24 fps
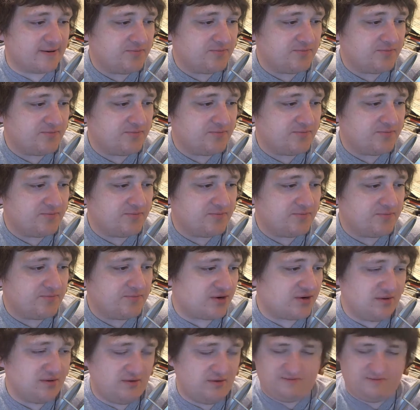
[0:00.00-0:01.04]
like
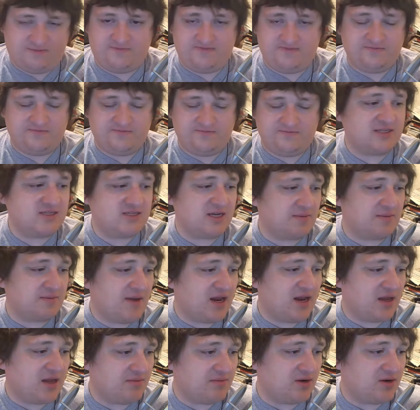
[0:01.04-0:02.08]
it's like
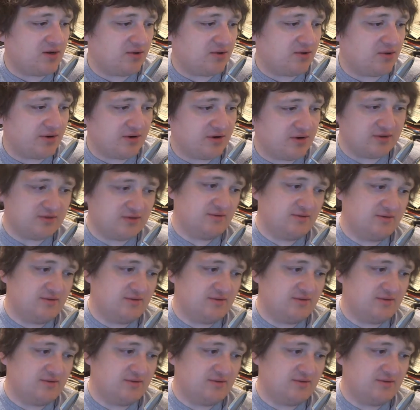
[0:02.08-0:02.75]
man in the middle. They're